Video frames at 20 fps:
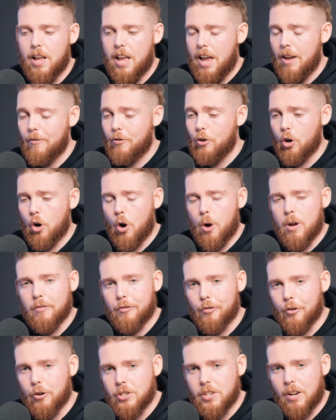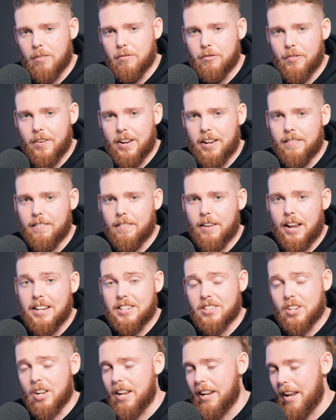If you're going through something,
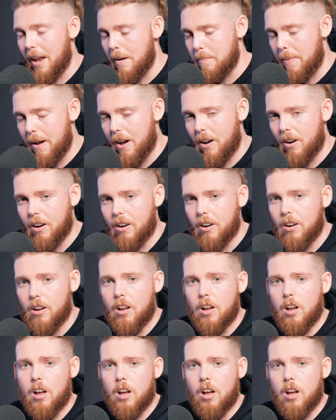it's going to get better,